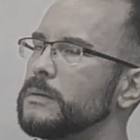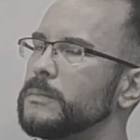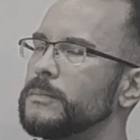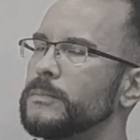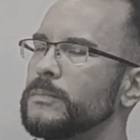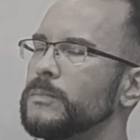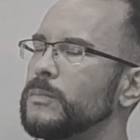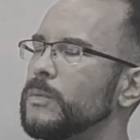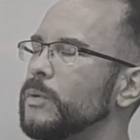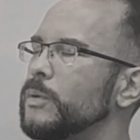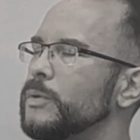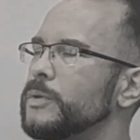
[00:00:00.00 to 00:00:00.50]

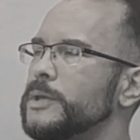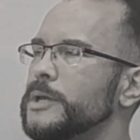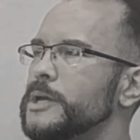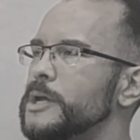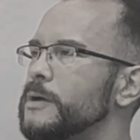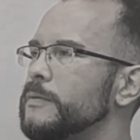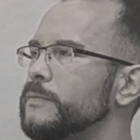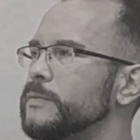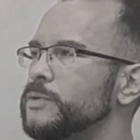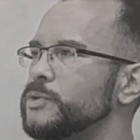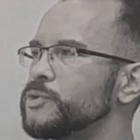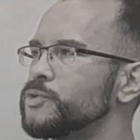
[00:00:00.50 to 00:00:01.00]
more than
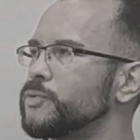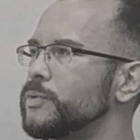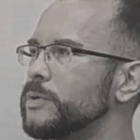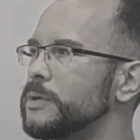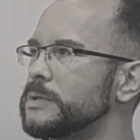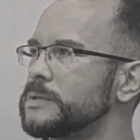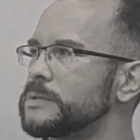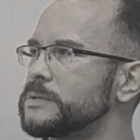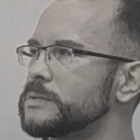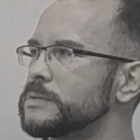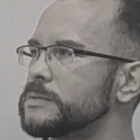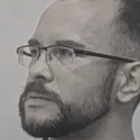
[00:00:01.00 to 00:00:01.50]
ever
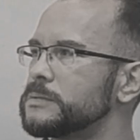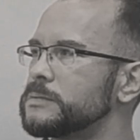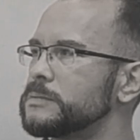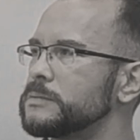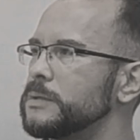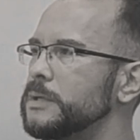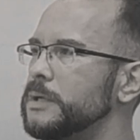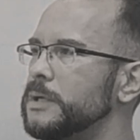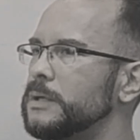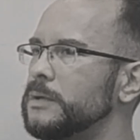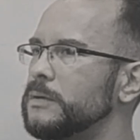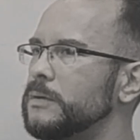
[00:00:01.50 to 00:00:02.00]
trust
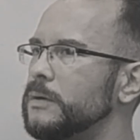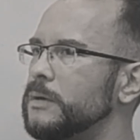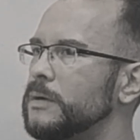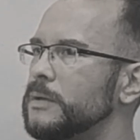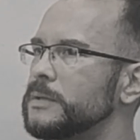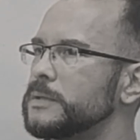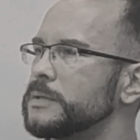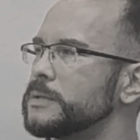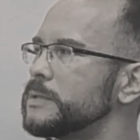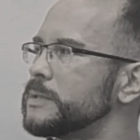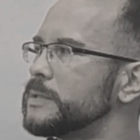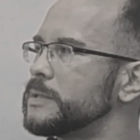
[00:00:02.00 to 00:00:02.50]
and
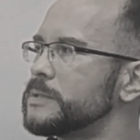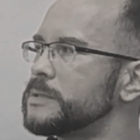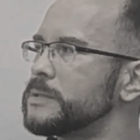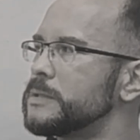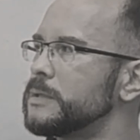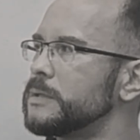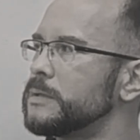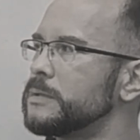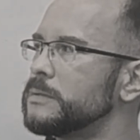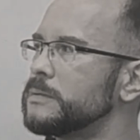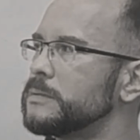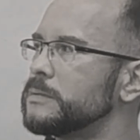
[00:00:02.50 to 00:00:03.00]

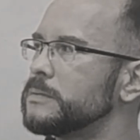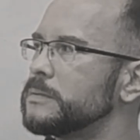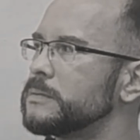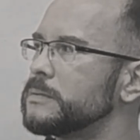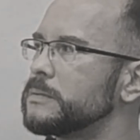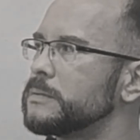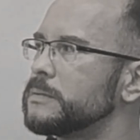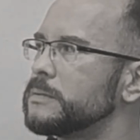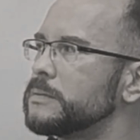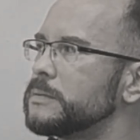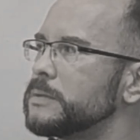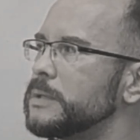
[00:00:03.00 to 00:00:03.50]
authenticity,
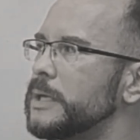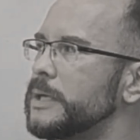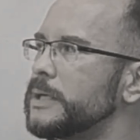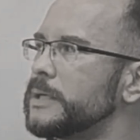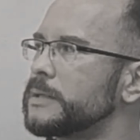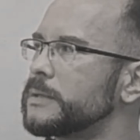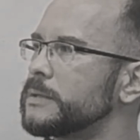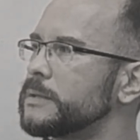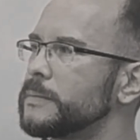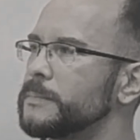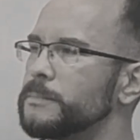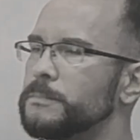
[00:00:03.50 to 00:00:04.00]

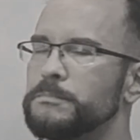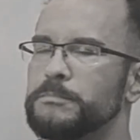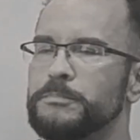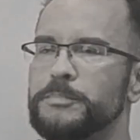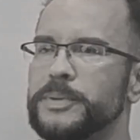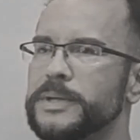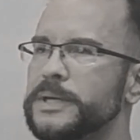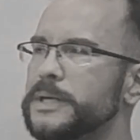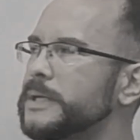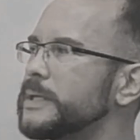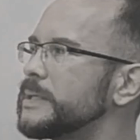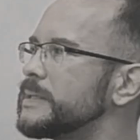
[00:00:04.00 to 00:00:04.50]
like
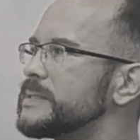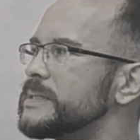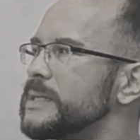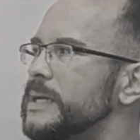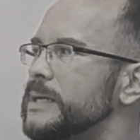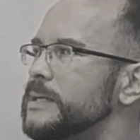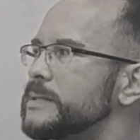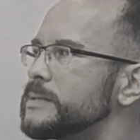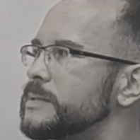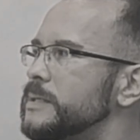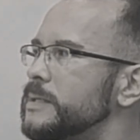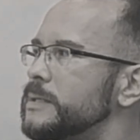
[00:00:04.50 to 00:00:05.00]
biggest
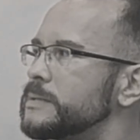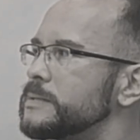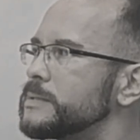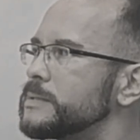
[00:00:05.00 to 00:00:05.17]
asset.